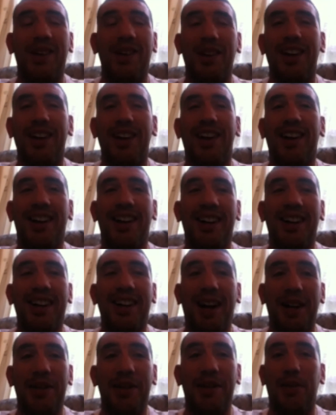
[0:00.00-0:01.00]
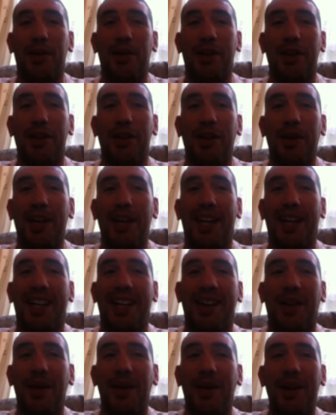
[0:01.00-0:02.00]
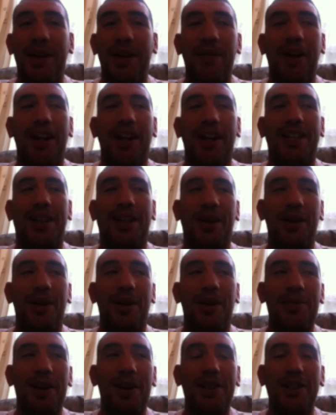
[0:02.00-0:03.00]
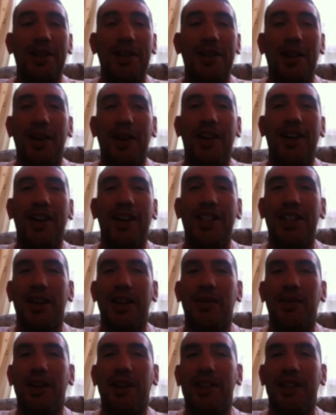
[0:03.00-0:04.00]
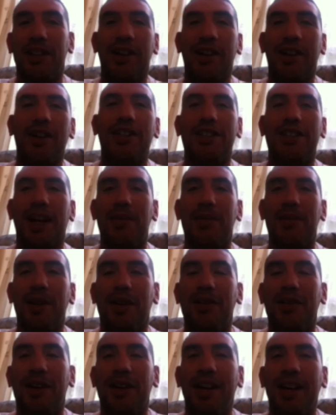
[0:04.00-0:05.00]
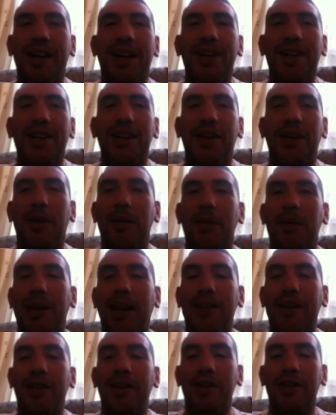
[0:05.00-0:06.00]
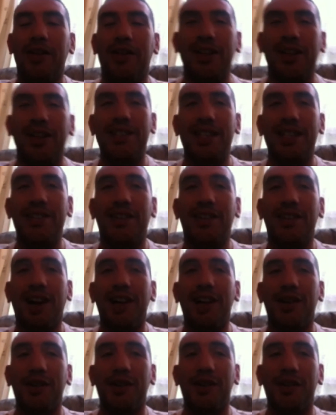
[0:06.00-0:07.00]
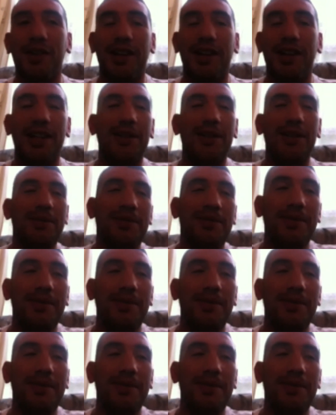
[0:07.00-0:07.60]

I just wouldn't do it. You know what I mean? I'm not that sort of person who, oh shit, what, the doctor signed me off. You know, I bet that doctor thinks he's a right cunt, doesn't he?